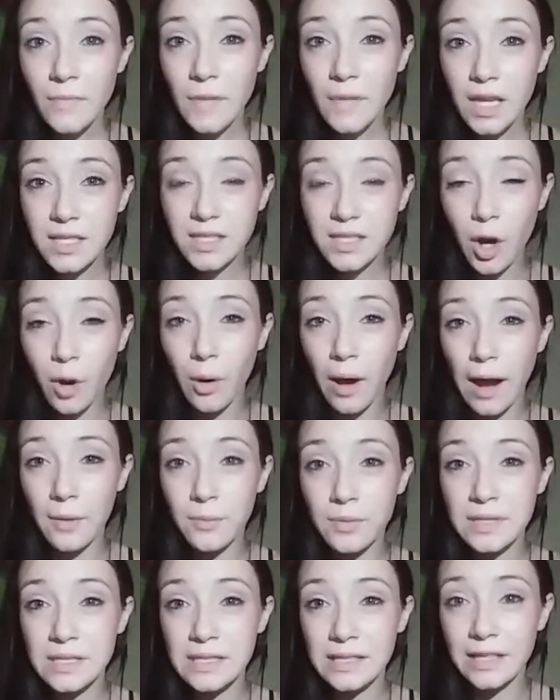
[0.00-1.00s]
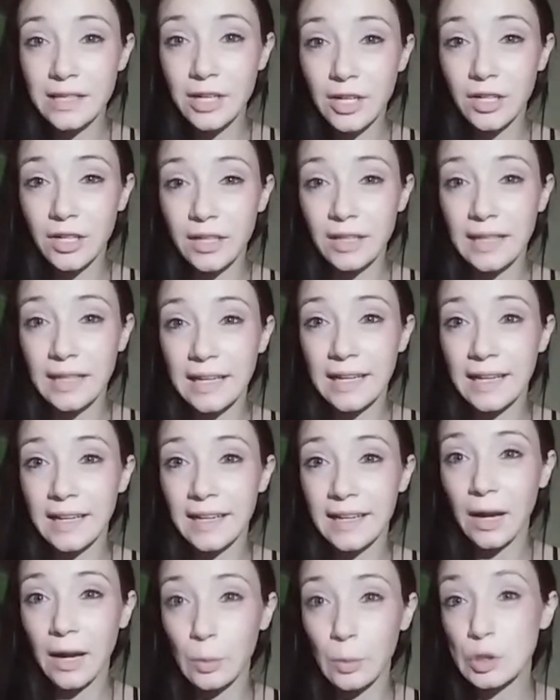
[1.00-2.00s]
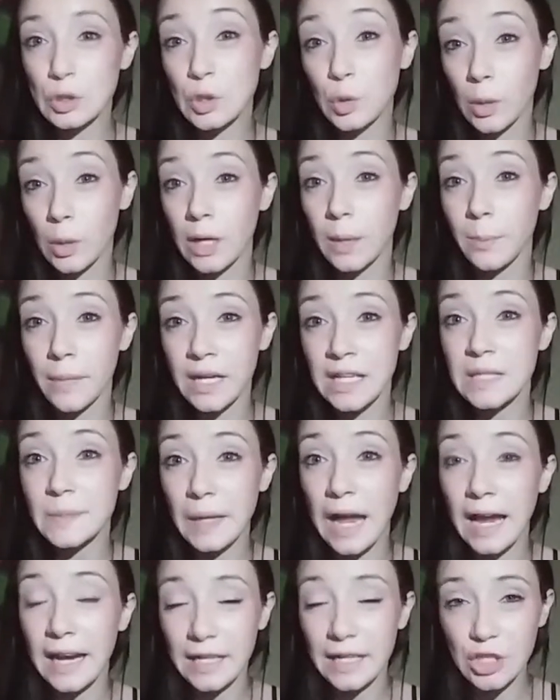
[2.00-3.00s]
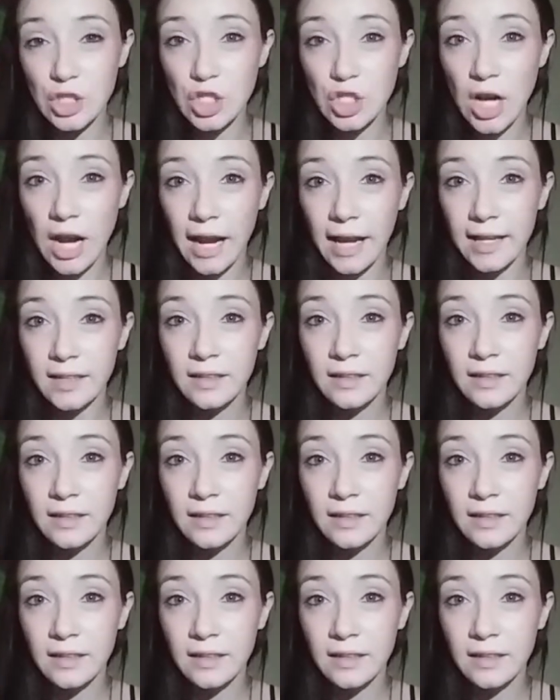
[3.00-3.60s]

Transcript: So I was 20 minutes behind in chat.